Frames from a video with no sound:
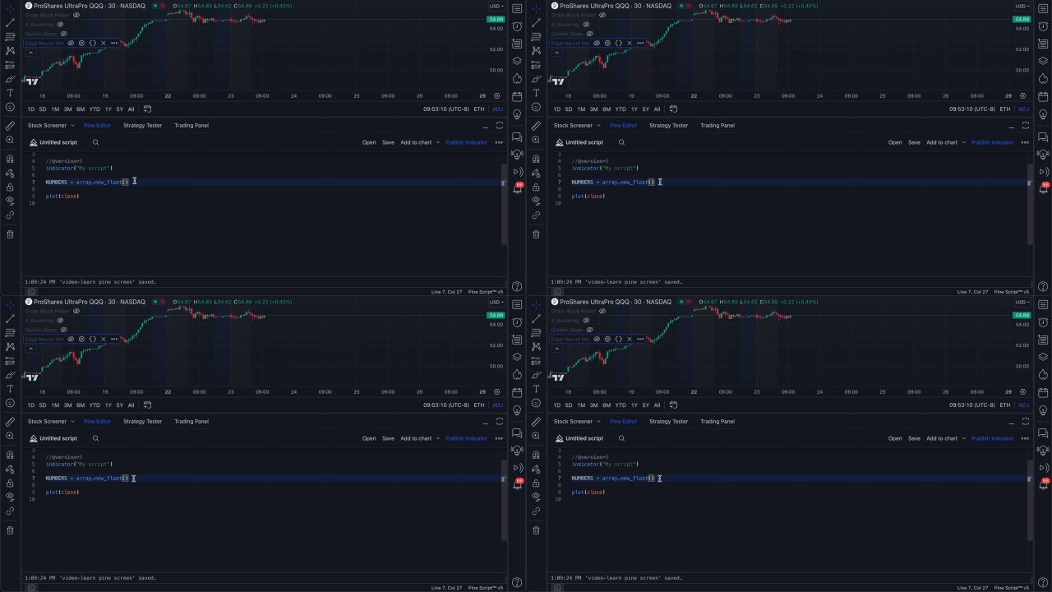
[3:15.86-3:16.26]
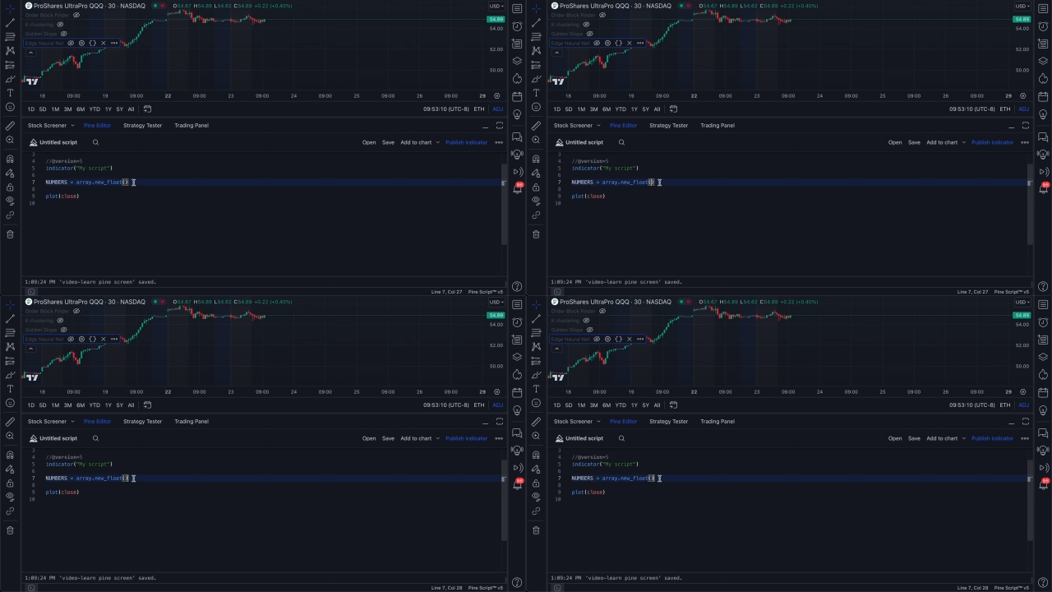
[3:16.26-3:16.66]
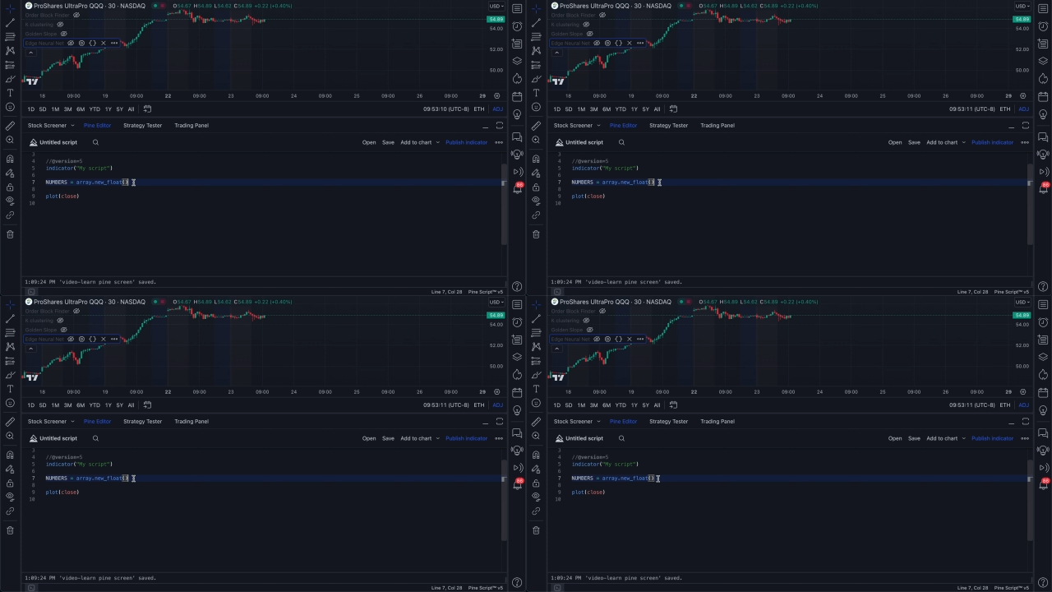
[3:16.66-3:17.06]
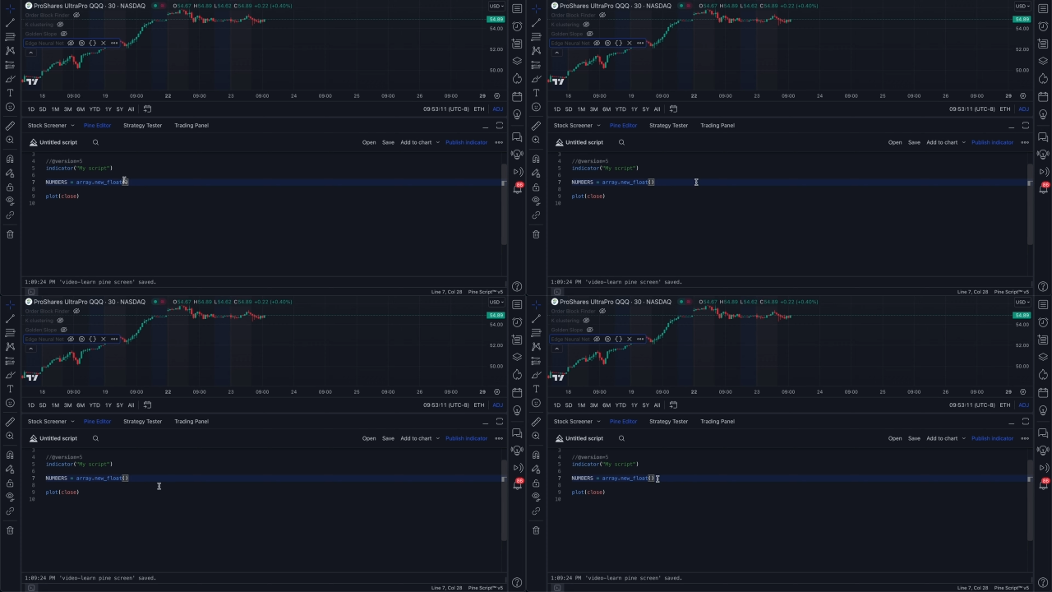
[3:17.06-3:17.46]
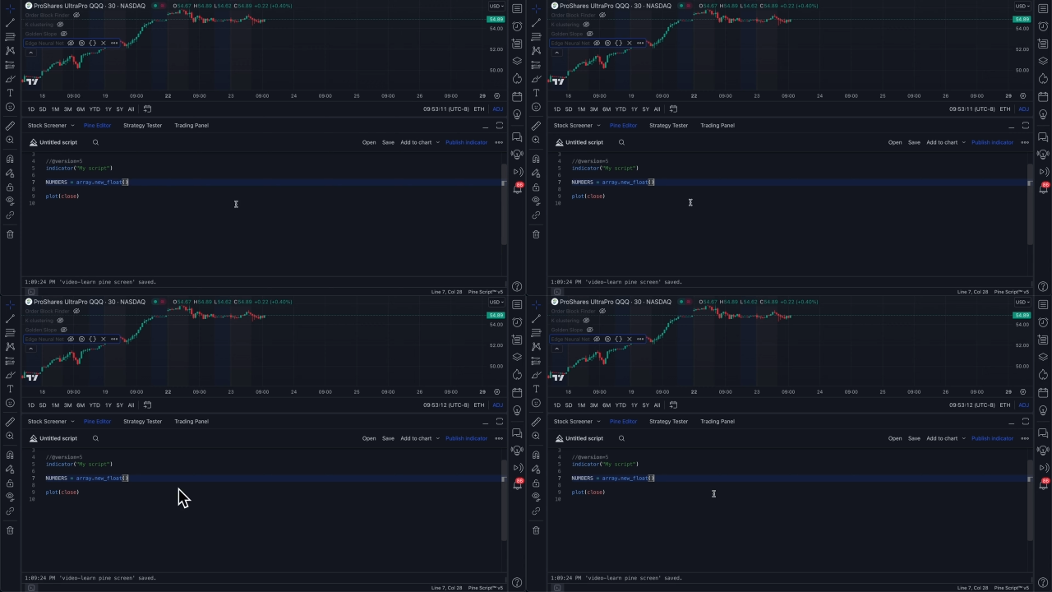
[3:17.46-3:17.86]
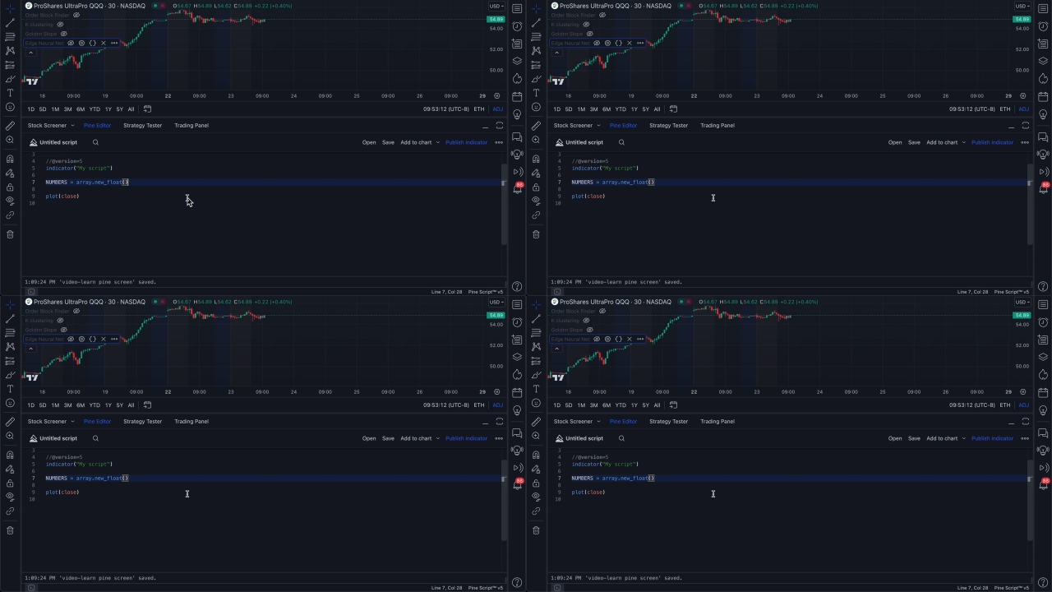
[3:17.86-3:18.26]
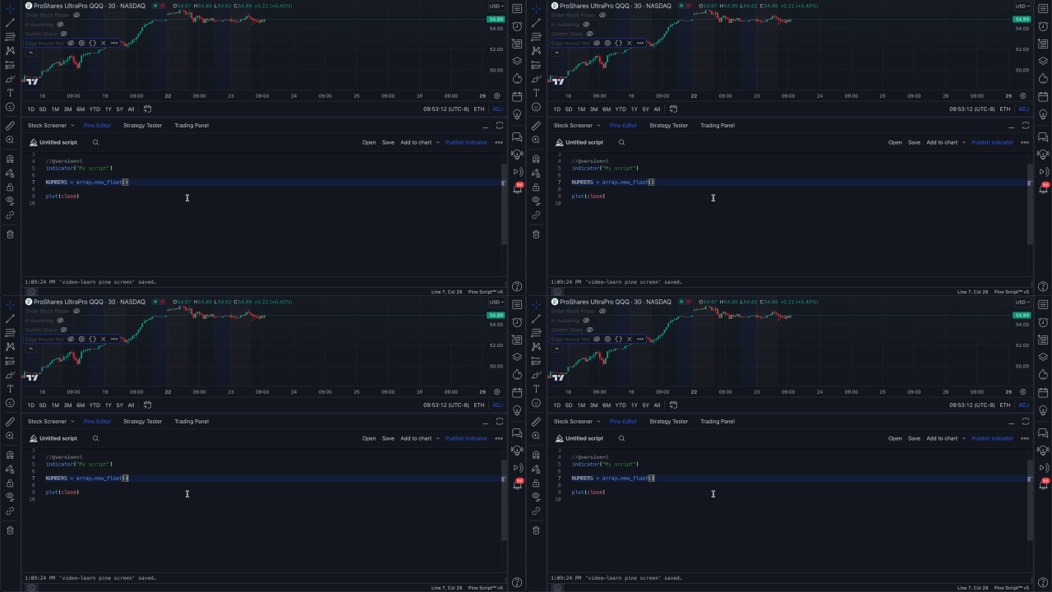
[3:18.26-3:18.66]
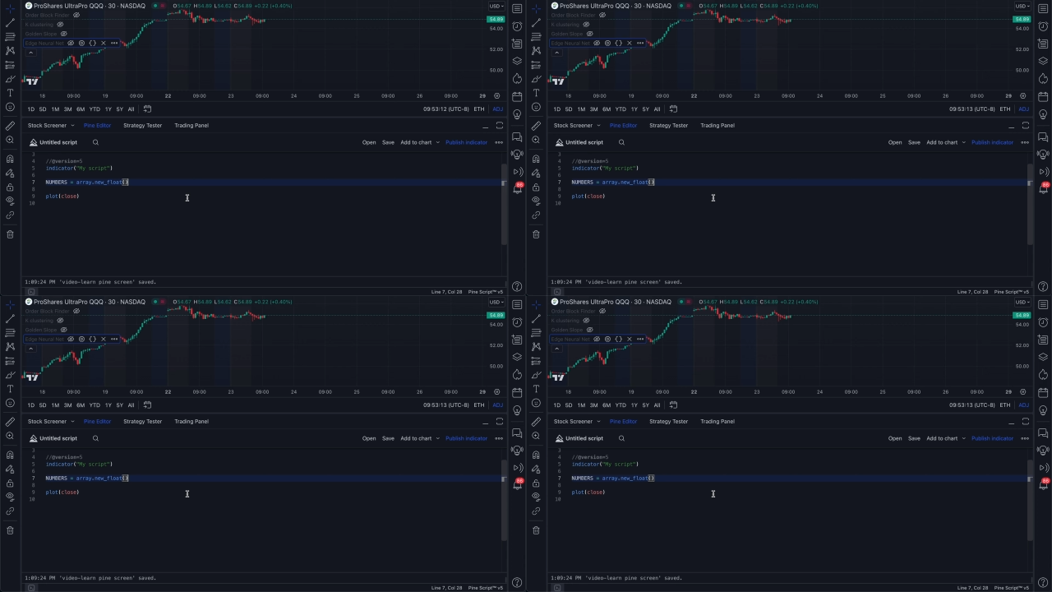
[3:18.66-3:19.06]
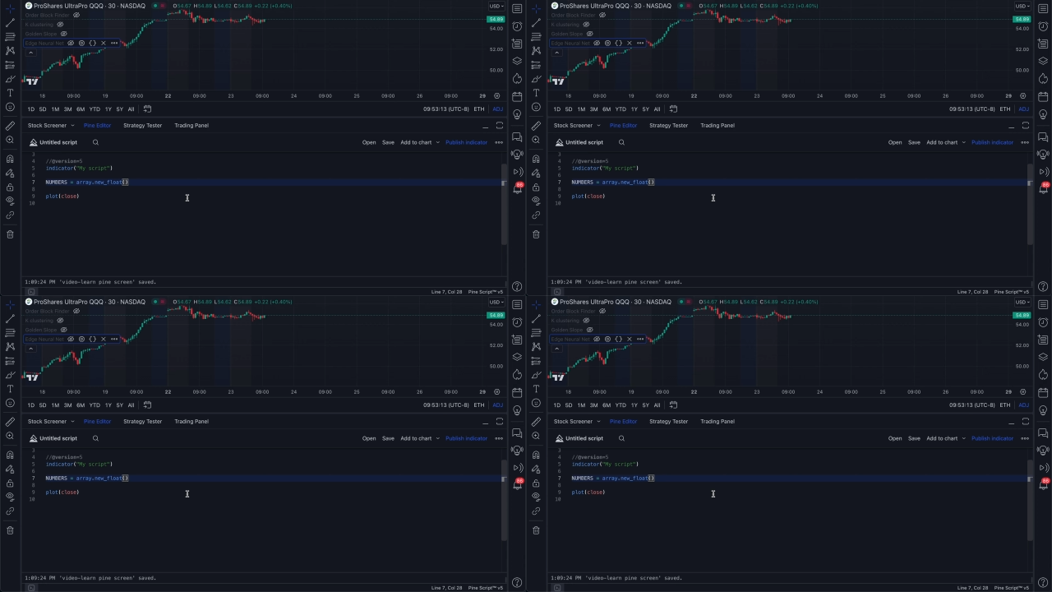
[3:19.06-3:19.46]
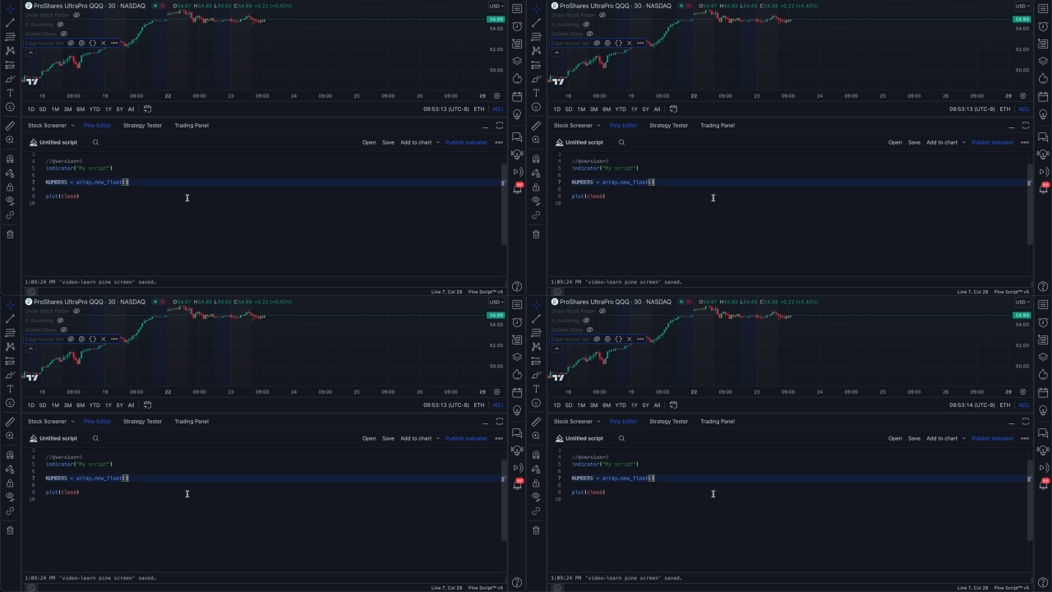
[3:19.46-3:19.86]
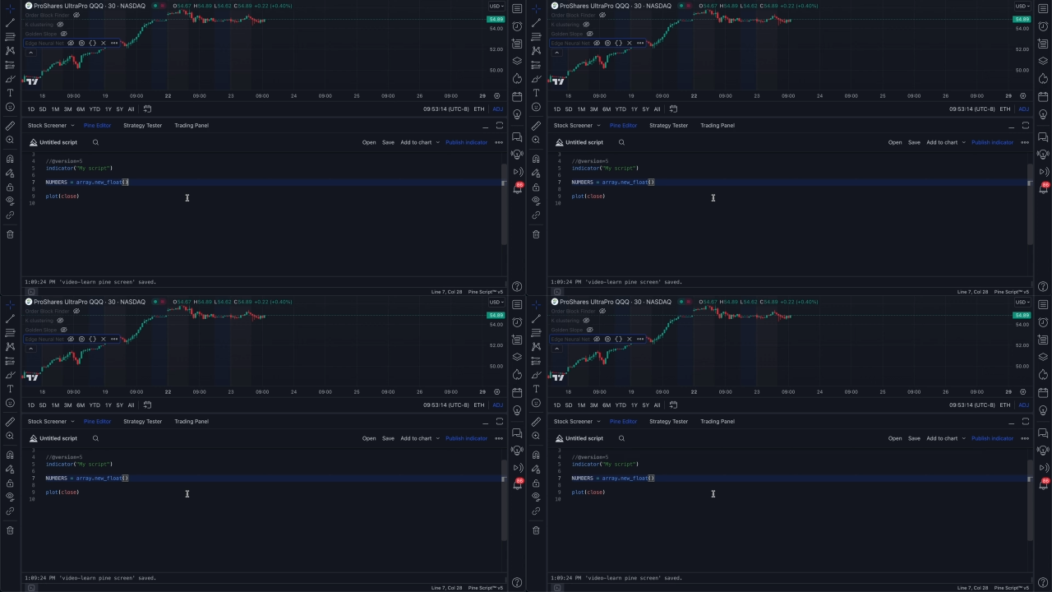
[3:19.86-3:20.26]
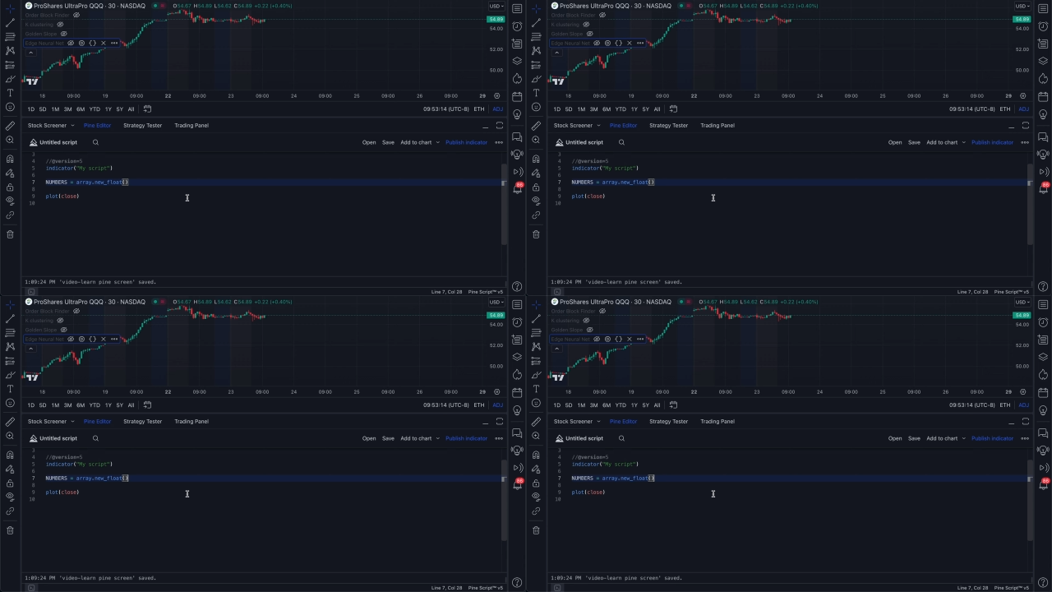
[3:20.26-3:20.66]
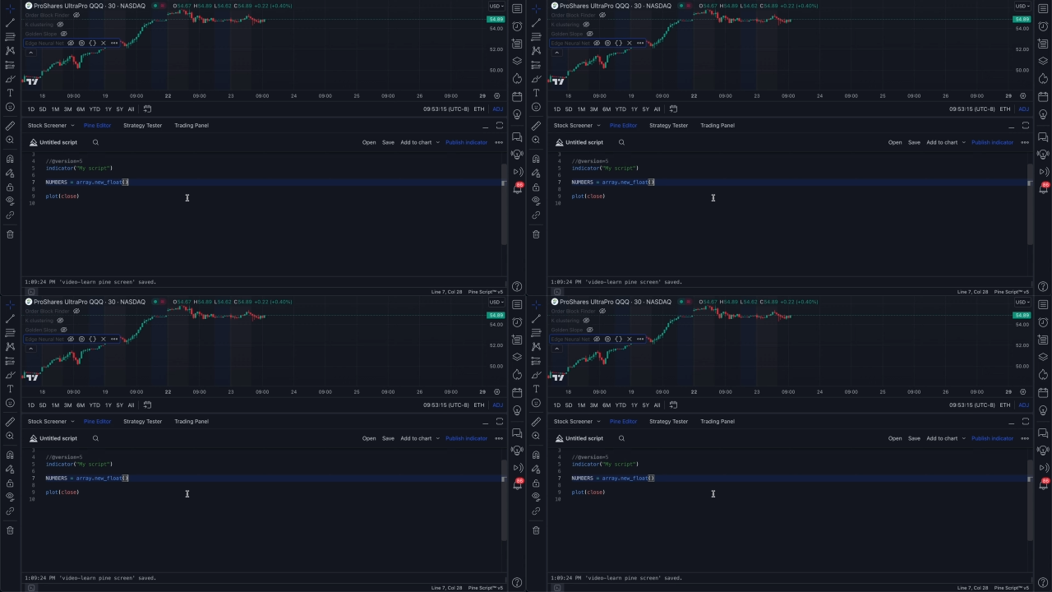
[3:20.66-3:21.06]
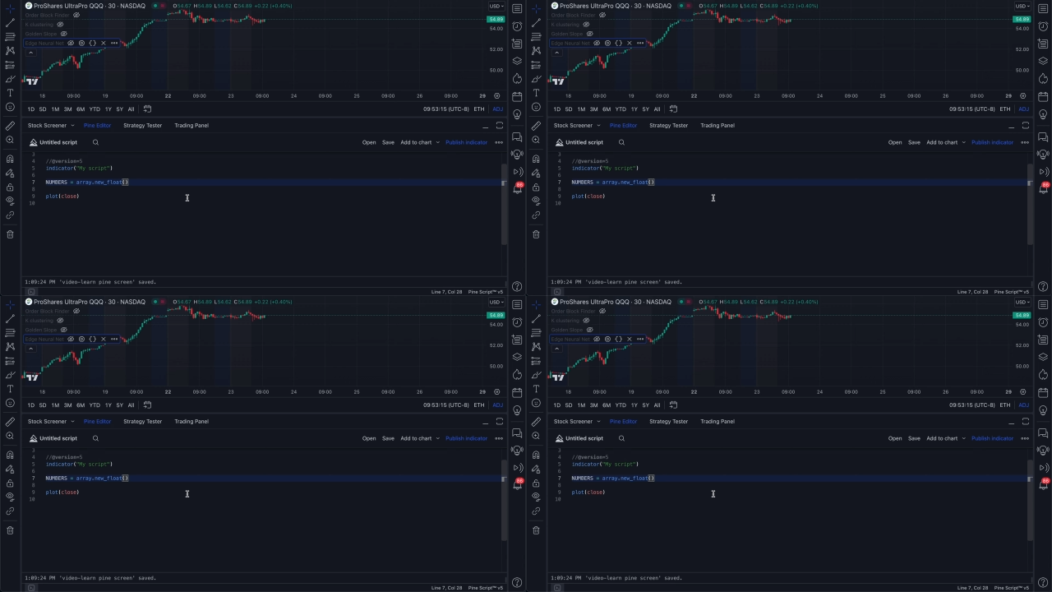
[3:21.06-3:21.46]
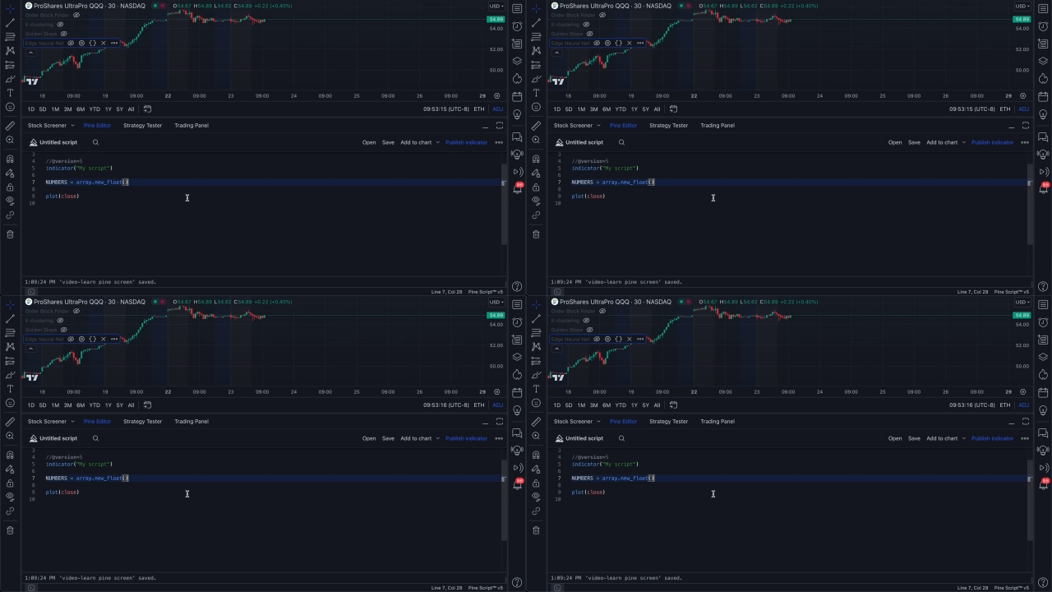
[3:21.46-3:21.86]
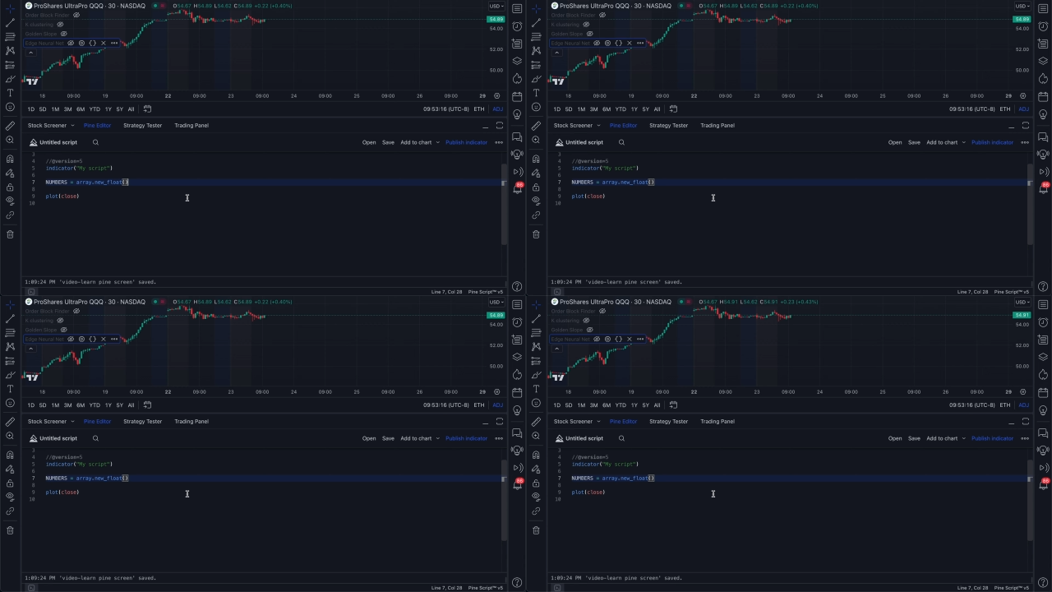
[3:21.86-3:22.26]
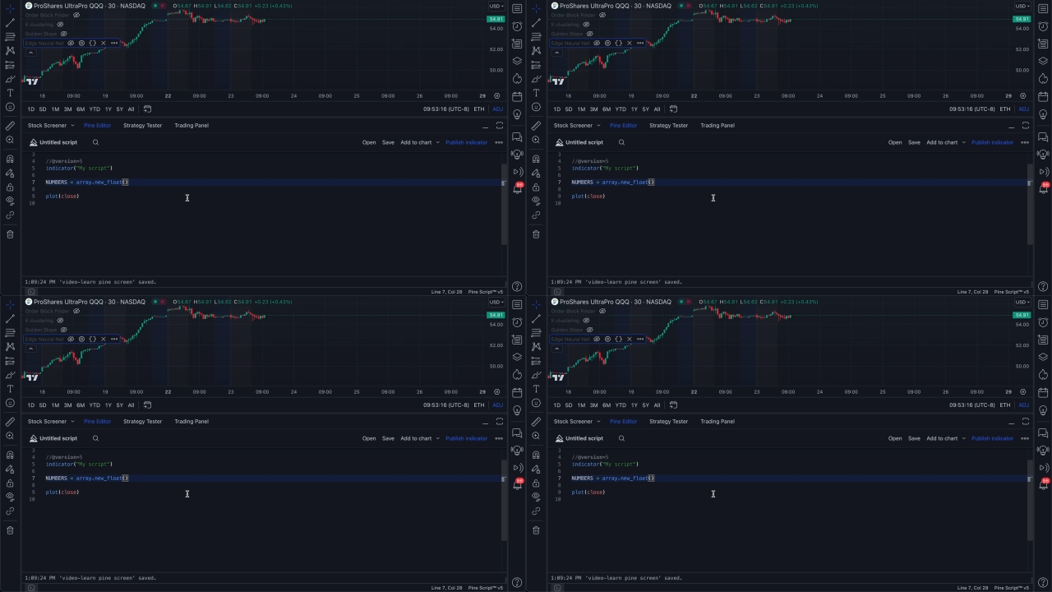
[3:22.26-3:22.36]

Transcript: [unreadable: no face in view]